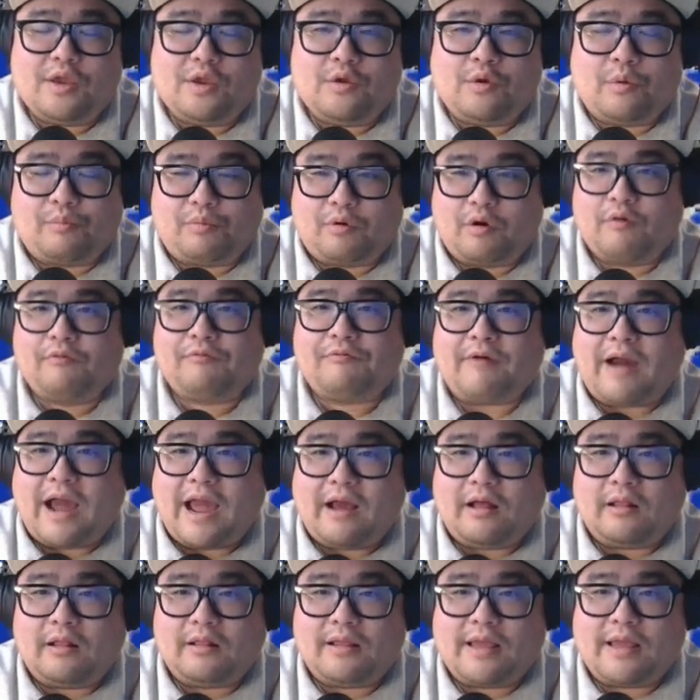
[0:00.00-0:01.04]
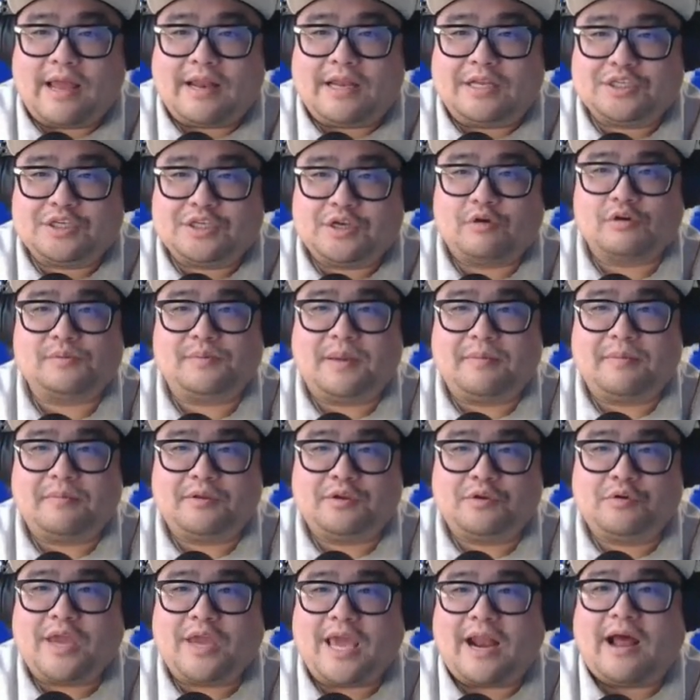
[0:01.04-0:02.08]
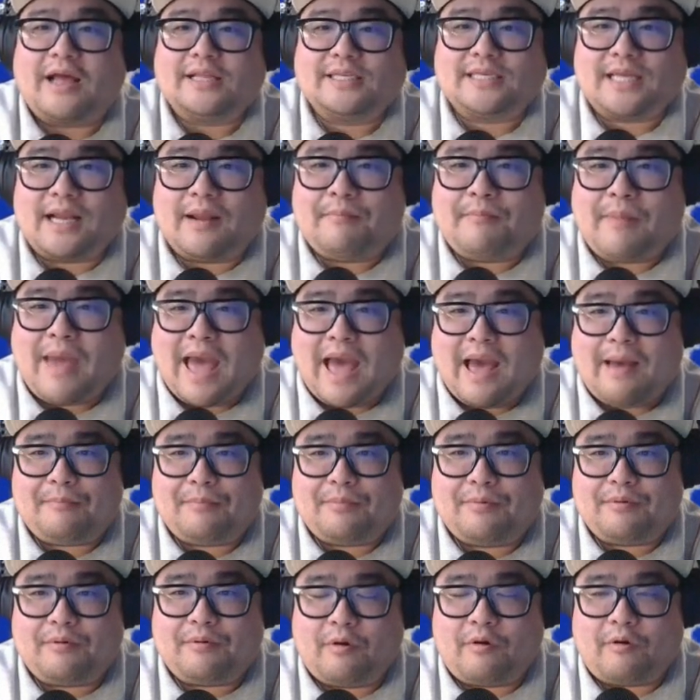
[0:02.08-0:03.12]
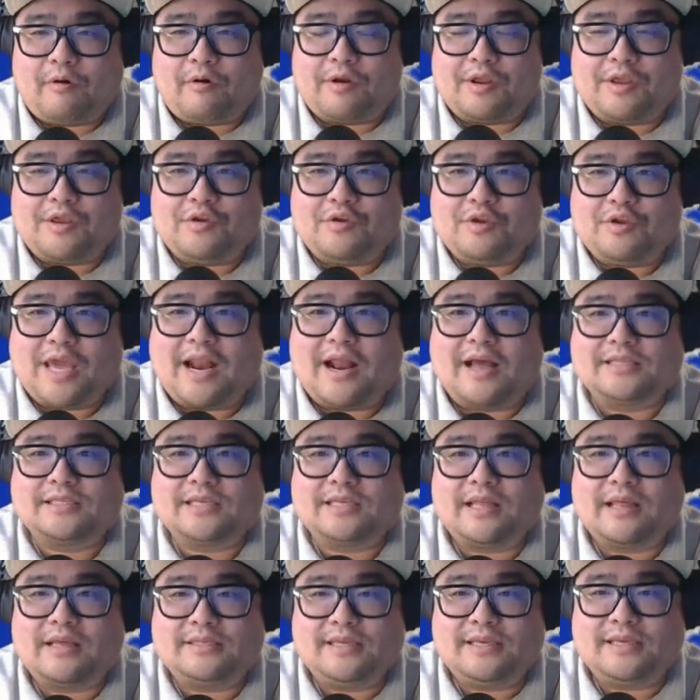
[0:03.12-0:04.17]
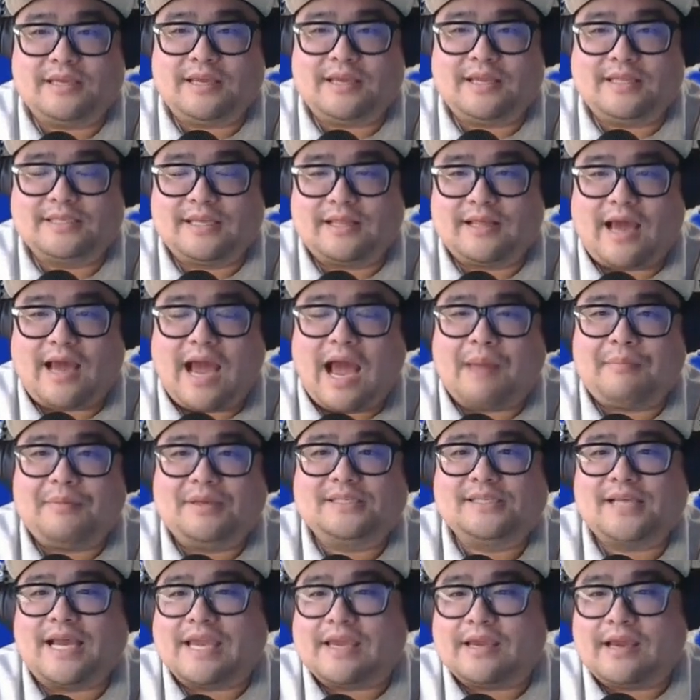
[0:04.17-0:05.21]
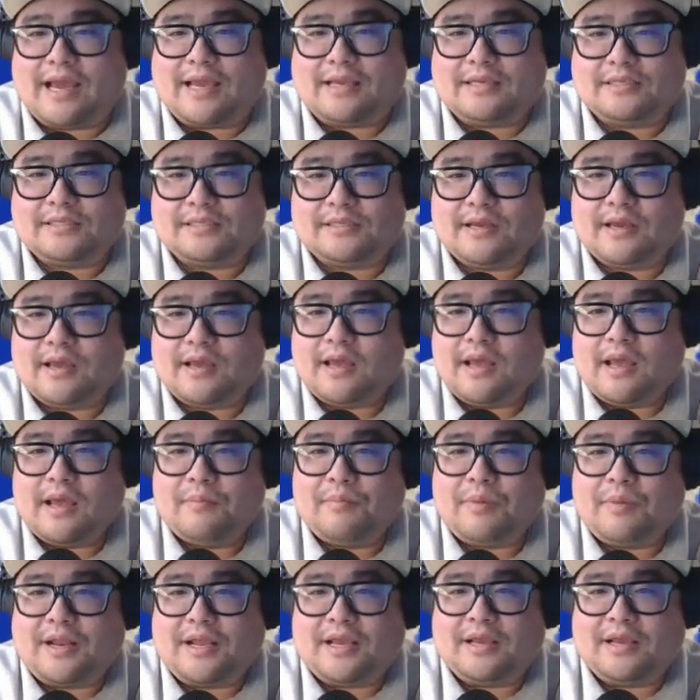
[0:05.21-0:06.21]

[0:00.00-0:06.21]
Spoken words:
profile and it shows people you get onto the map or you get onto the into the hobby zeitgeist. But would